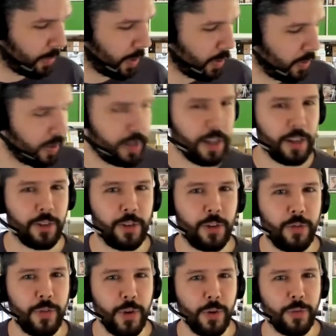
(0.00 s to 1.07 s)
We only need a
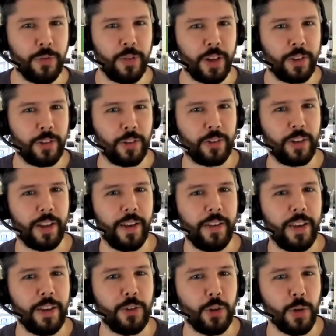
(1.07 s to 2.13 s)
few fixes. And then
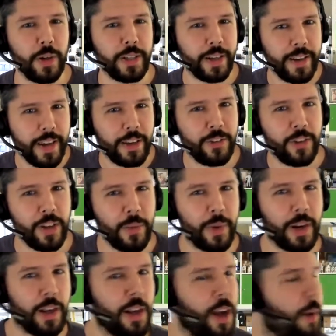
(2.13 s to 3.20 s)
they do it. And next year
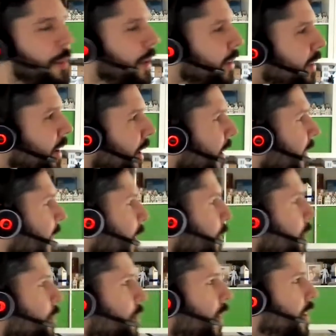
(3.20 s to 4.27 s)
when I come in, they
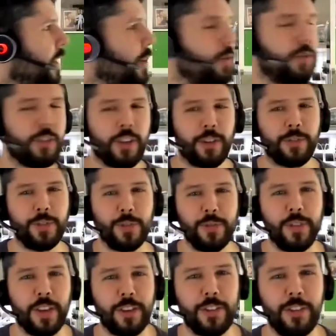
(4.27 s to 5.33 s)
always find new stuff to
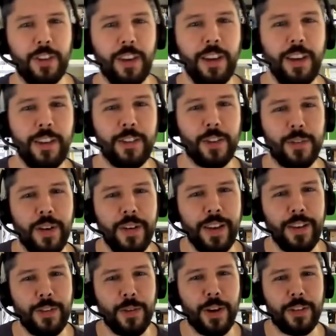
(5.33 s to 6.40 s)
fix. So it's very
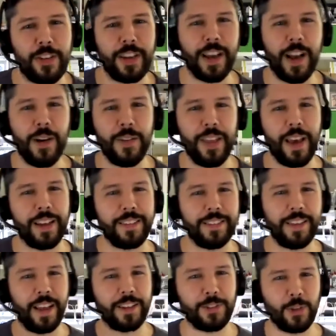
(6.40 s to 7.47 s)
interesting how
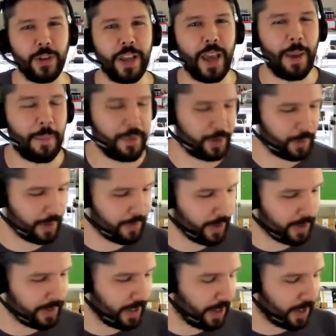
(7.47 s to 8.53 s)
that sort of happens. Whenever
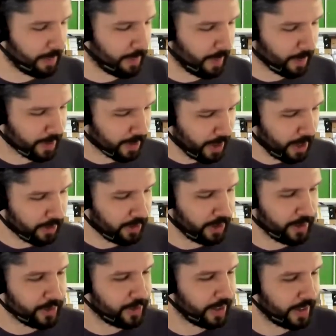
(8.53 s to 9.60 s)
I tell them, last
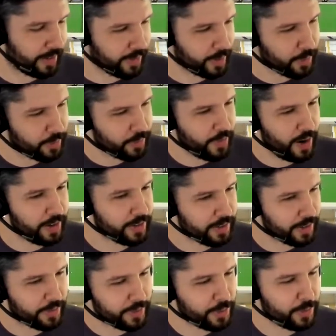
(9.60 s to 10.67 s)
year you said everything was fine, there's
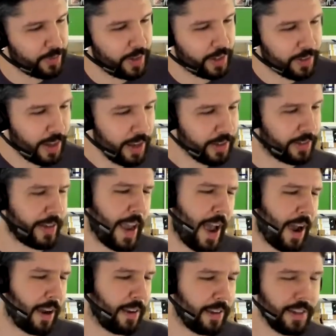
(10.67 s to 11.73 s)
nothing to fix.
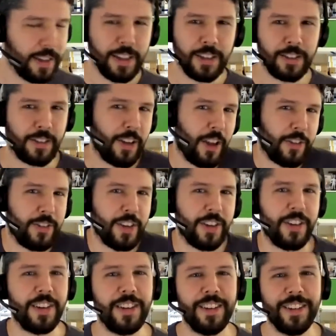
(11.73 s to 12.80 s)
Yeah, it's last
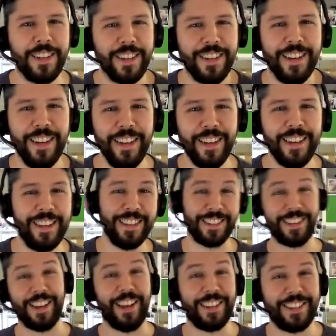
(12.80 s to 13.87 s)
year.
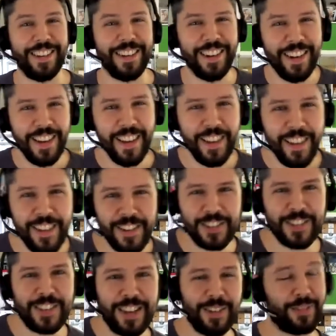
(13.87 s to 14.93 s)
This last year.
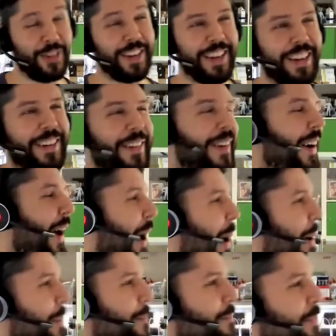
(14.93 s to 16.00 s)
It's different now.
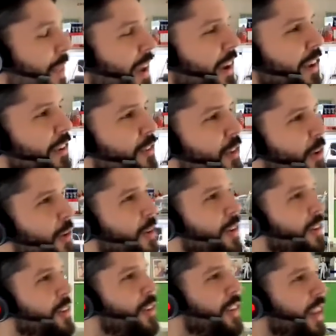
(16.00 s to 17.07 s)
So
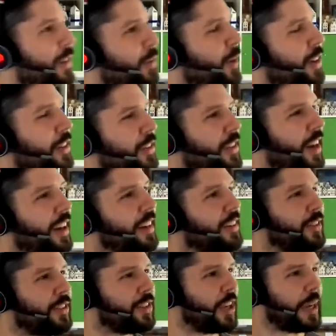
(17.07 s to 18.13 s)
your network is kind of
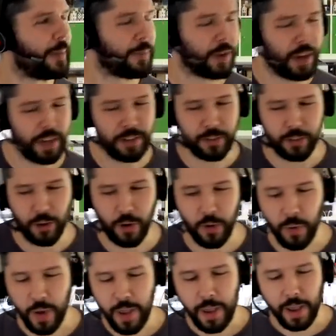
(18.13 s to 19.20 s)
the same, right?
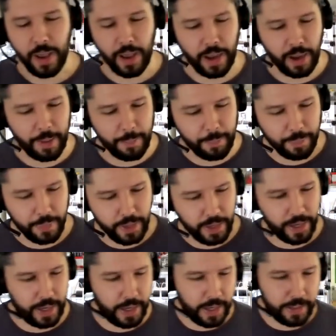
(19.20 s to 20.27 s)
So
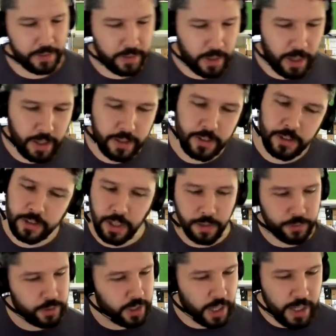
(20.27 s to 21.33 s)
it's
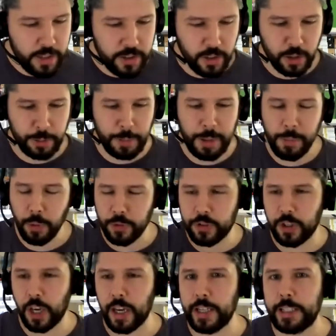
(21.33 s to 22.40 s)
stuff changes, people
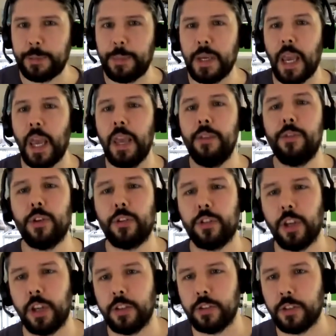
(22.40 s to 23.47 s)
change, behavior
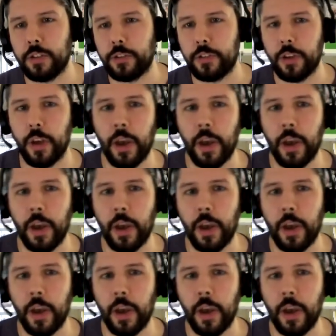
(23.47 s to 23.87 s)
changes.